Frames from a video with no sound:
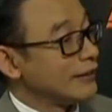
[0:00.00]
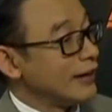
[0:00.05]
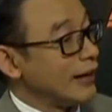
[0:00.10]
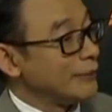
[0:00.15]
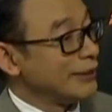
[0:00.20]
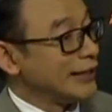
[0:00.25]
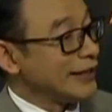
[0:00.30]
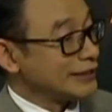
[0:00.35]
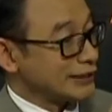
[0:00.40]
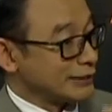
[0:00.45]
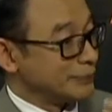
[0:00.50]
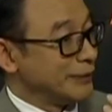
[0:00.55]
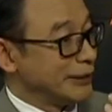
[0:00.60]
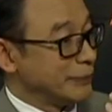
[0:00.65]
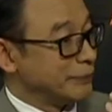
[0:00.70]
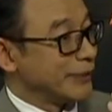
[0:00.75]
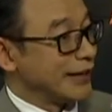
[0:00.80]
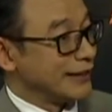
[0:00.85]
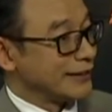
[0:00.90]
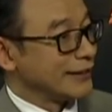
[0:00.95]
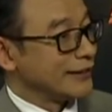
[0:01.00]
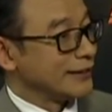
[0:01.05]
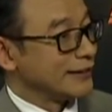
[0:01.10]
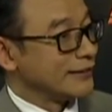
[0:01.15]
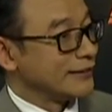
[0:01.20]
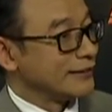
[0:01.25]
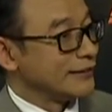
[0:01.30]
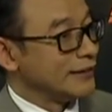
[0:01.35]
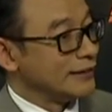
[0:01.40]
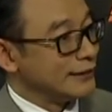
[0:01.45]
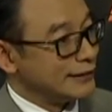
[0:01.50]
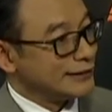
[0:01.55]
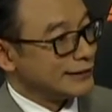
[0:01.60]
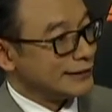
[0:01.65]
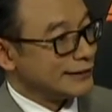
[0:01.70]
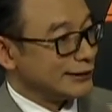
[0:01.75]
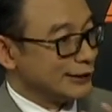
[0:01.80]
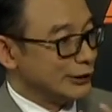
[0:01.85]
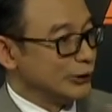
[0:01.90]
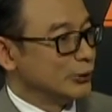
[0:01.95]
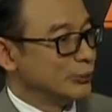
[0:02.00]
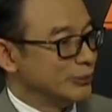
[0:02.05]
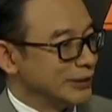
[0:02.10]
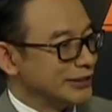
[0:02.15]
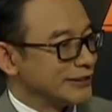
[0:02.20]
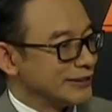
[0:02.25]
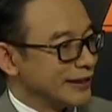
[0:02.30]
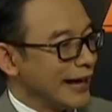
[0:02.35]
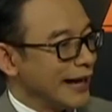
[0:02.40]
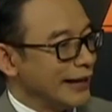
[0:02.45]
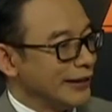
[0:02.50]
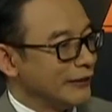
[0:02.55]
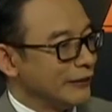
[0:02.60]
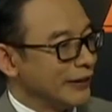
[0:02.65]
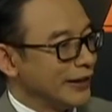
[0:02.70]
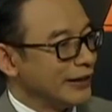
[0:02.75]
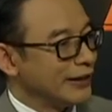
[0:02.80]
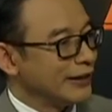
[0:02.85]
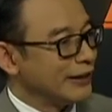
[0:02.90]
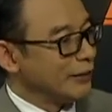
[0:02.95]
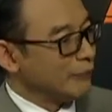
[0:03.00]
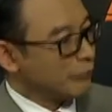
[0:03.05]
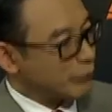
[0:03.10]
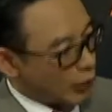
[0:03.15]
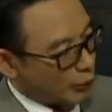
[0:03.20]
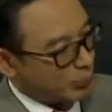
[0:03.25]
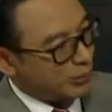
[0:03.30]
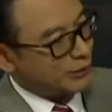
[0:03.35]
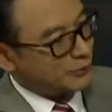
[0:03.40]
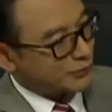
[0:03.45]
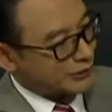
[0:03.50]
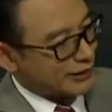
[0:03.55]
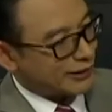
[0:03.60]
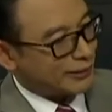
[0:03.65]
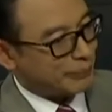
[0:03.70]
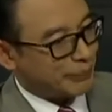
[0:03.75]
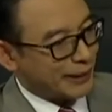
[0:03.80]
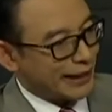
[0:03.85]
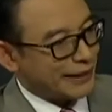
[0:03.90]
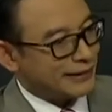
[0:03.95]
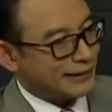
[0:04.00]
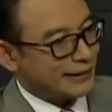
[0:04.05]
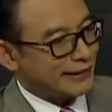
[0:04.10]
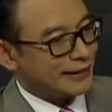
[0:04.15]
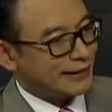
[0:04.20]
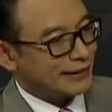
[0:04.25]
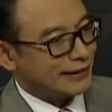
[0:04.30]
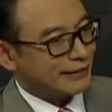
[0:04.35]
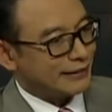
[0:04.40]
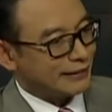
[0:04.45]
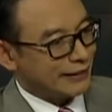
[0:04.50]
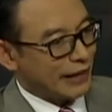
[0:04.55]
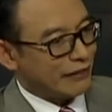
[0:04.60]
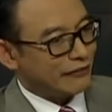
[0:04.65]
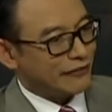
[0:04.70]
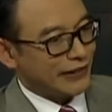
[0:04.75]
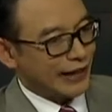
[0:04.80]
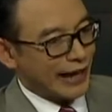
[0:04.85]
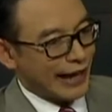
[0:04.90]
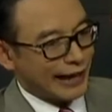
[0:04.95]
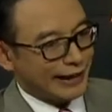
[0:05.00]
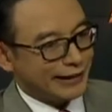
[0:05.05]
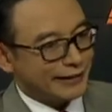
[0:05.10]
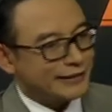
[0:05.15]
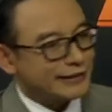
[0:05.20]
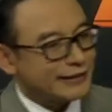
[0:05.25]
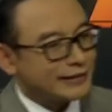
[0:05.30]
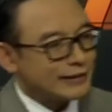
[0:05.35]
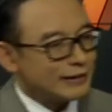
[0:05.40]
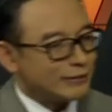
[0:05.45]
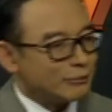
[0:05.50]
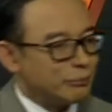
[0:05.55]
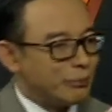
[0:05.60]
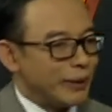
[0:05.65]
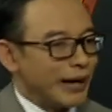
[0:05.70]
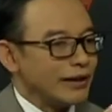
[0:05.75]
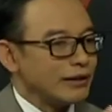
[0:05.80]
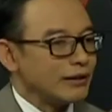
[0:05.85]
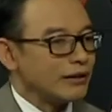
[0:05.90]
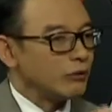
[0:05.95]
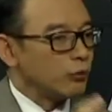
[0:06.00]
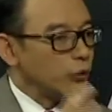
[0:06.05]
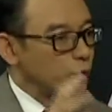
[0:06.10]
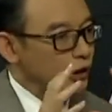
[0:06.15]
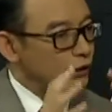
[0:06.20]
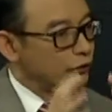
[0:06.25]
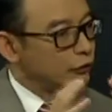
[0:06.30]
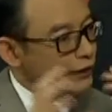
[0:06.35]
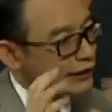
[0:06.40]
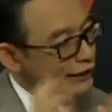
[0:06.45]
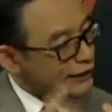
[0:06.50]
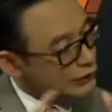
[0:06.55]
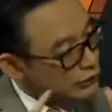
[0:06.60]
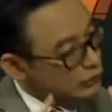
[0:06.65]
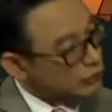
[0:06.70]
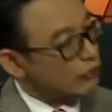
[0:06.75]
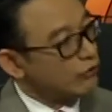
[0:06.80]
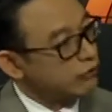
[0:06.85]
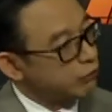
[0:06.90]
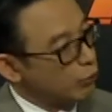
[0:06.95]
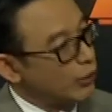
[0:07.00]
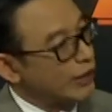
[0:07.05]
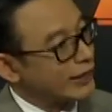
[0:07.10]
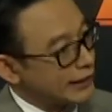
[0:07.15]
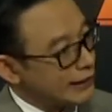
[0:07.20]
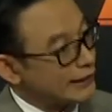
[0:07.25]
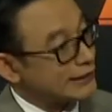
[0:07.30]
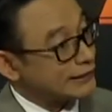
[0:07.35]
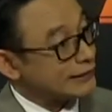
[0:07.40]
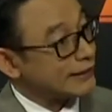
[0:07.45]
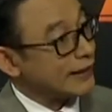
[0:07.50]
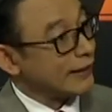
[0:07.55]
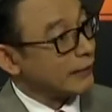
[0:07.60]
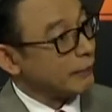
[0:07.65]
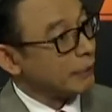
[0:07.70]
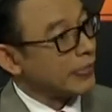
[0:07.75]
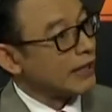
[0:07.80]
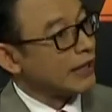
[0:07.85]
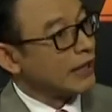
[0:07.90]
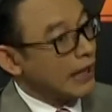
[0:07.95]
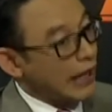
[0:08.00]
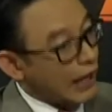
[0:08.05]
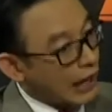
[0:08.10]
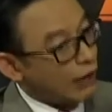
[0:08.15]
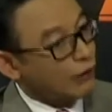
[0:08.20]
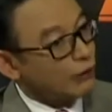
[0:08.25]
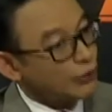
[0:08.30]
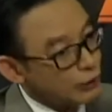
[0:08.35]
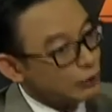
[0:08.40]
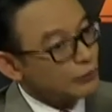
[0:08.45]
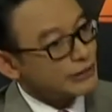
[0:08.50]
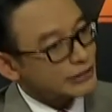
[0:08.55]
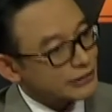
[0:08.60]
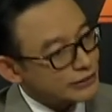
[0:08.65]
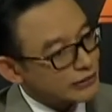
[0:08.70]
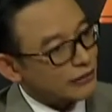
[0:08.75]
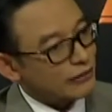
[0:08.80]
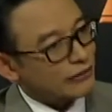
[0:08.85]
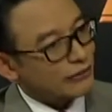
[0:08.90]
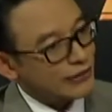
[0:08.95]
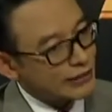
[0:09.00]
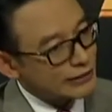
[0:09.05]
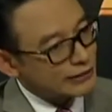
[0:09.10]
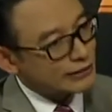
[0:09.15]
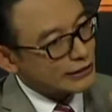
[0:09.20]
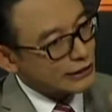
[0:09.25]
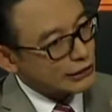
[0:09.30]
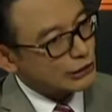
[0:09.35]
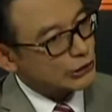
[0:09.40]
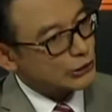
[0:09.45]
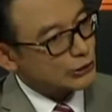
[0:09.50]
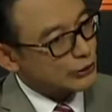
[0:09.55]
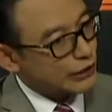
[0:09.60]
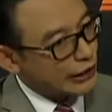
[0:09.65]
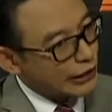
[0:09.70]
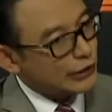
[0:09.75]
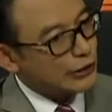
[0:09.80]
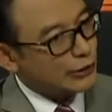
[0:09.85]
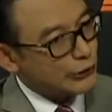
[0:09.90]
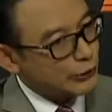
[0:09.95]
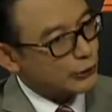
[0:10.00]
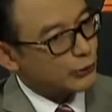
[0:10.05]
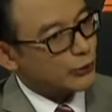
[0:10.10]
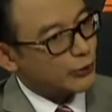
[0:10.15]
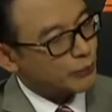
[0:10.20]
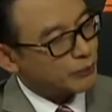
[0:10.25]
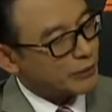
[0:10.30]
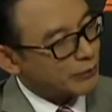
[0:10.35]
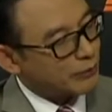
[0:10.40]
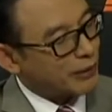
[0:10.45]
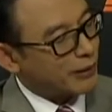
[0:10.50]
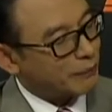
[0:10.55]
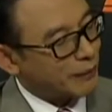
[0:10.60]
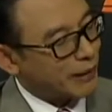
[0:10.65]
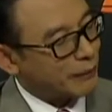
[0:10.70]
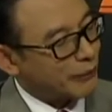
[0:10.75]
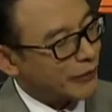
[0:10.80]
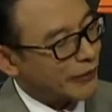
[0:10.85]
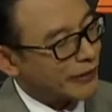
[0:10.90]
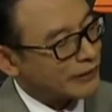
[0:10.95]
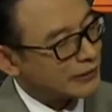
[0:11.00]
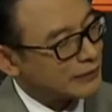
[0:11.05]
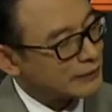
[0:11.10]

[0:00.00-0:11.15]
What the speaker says: I mean, let's be practical. This is new Malaysia anyway. Problems are plenty, never end. But if we can solve one at a time, how do we solve this issue in Europe about palm oil?